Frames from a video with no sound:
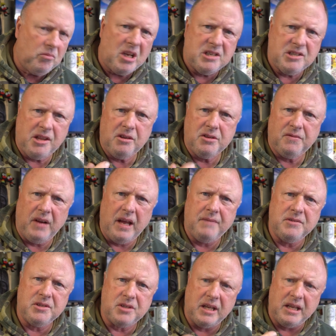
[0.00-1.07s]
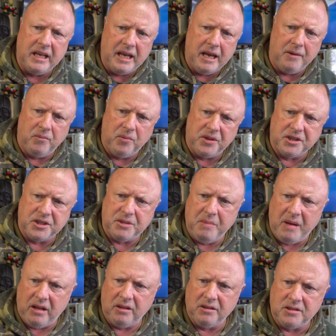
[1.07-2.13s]
Of those flavours that you get with the
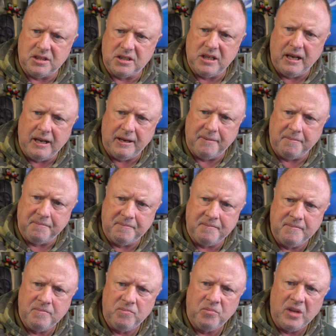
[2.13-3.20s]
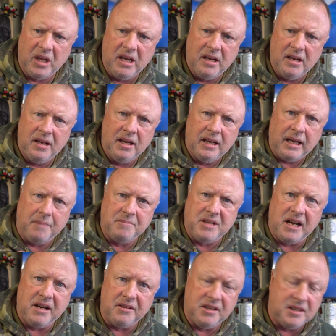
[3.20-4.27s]
smell is comes
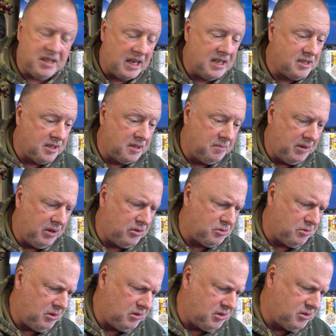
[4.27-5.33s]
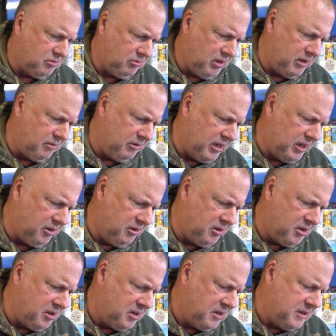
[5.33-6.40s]
out in the taste of the beer as well. It's really, really
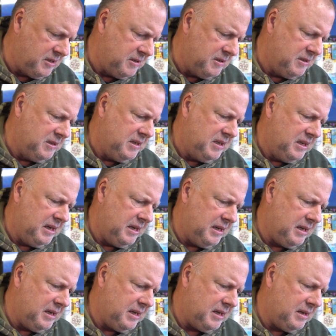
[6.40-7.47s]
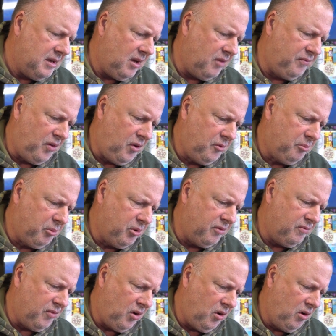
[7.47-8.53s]
good. A
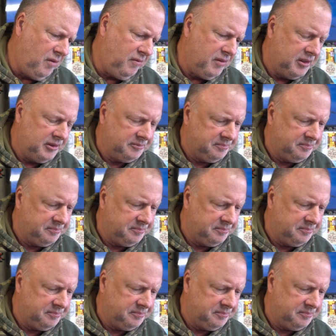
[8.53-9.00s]
5.5.